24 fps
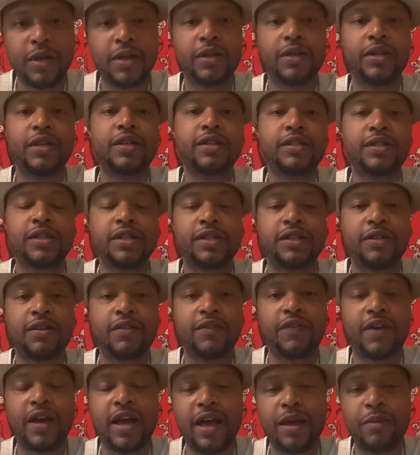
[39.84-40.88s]
This is
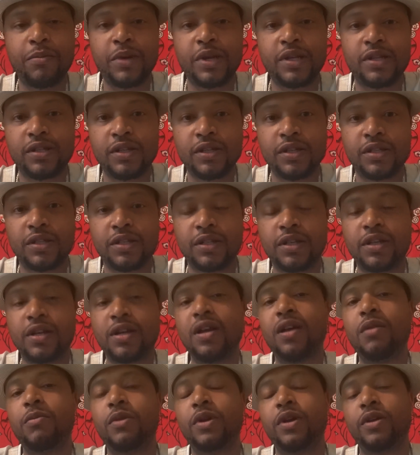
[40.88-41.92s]
divine message
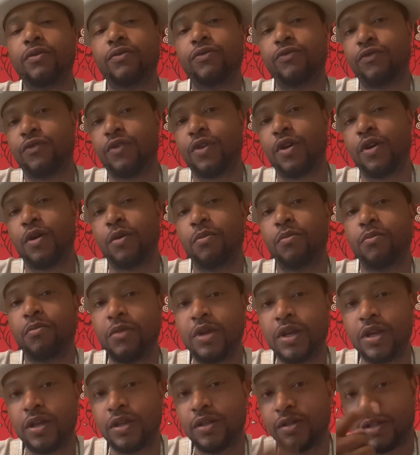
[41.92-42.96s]
coming from
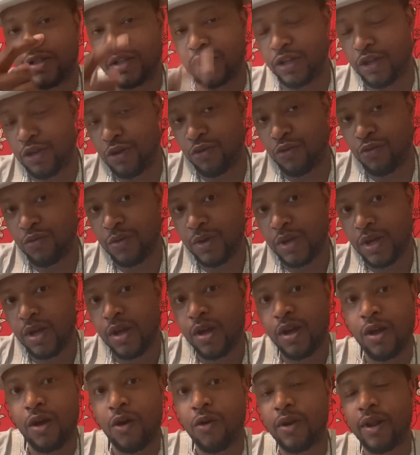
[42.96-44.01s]
me to you.
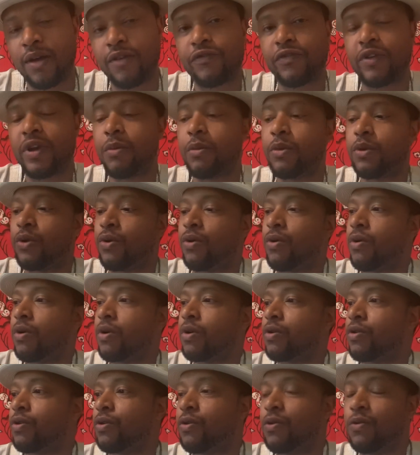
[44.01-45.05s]
Olafemi
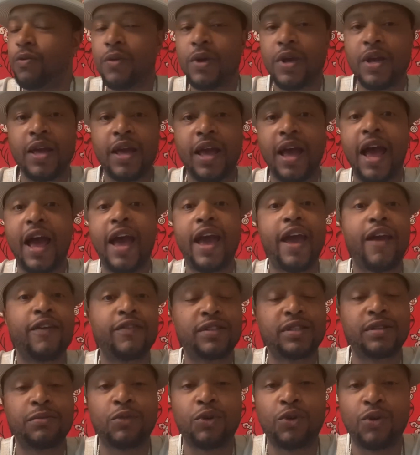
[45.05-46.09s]
Oracle. I have
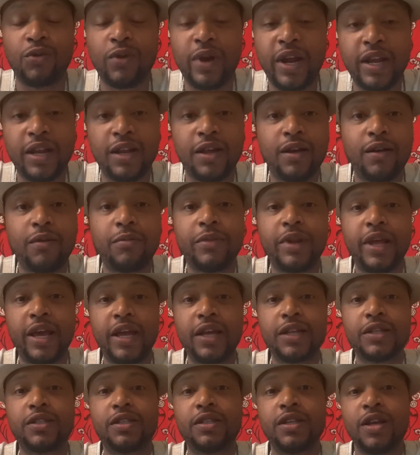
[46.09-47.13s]
some great
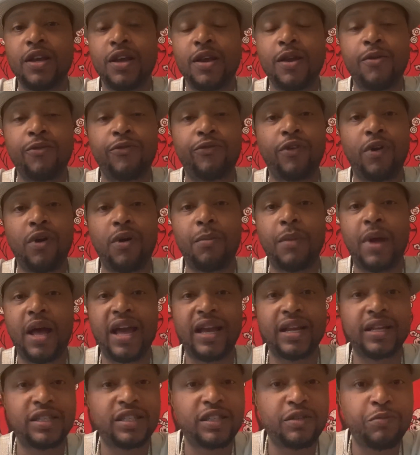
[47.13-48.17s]
updates from my
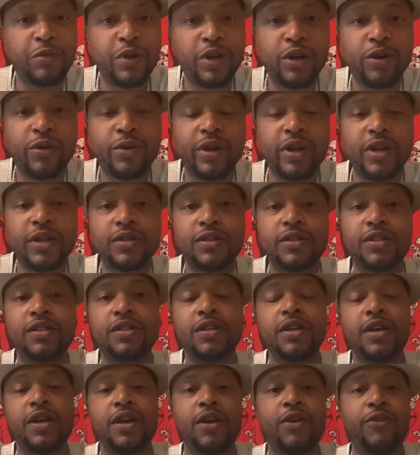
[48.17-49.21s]
experience,
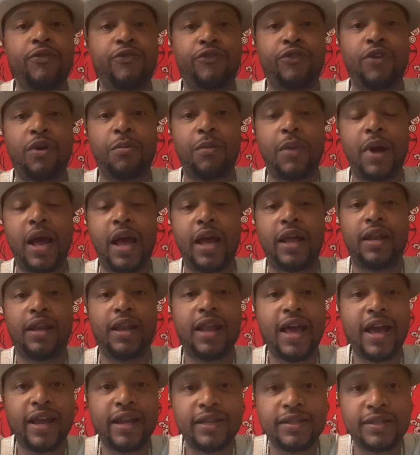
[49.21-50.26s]
from my
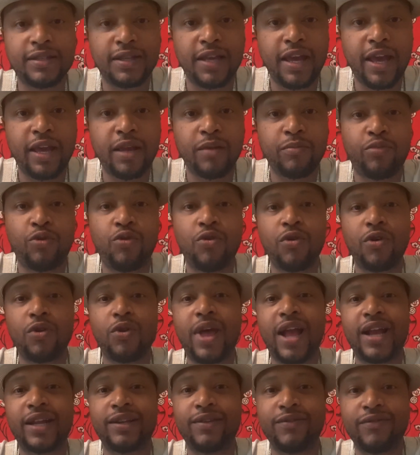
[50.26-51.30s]
Lions Gate portal
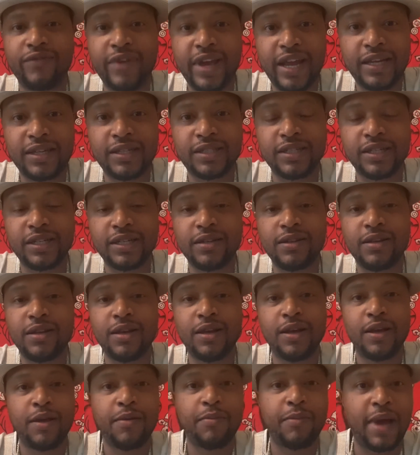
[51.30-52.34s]
activation,
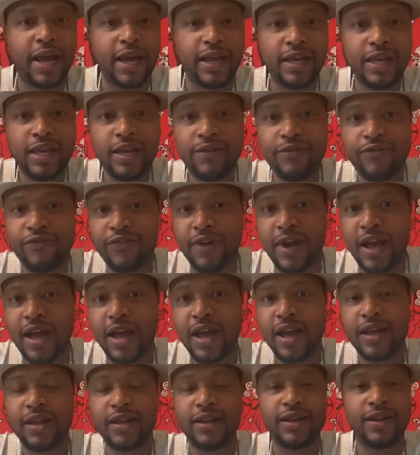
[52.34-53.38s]
my
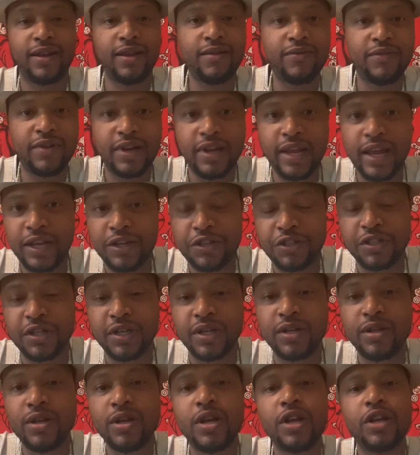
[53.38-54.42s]
Ifa
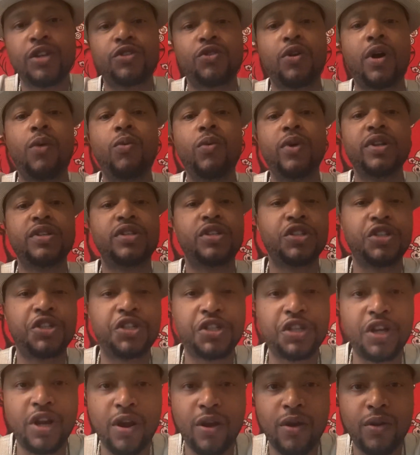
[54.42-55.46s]
divination. So I want to
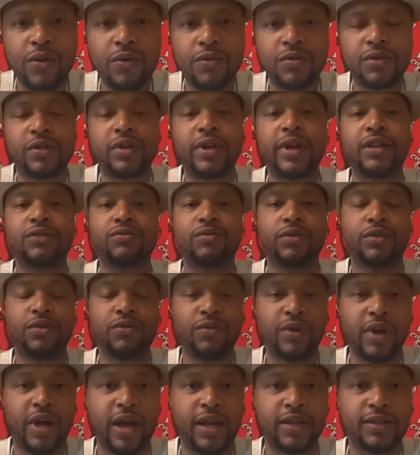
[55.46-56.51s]
share those things with you
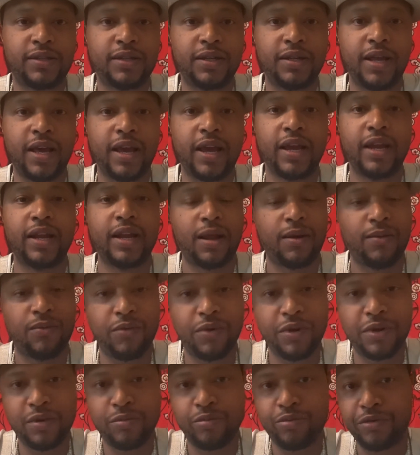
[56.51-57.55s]
guys today
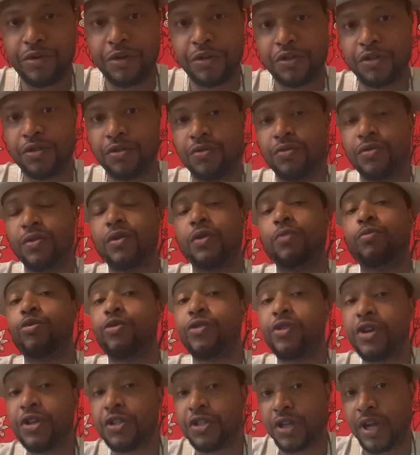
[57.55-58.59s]
really appreciate
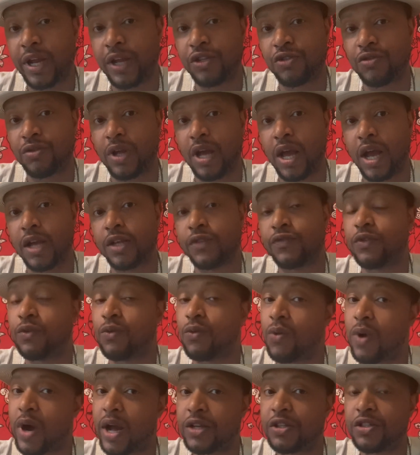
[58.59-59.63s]
appreciate you guys for
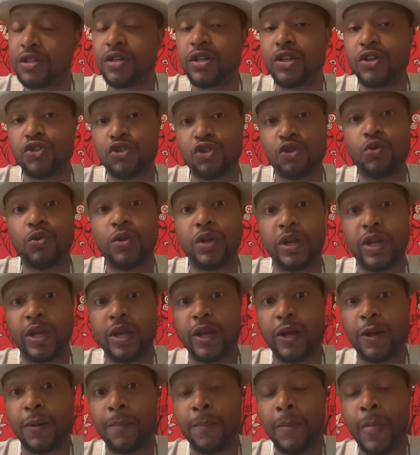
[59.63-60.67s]
watching and tuning in.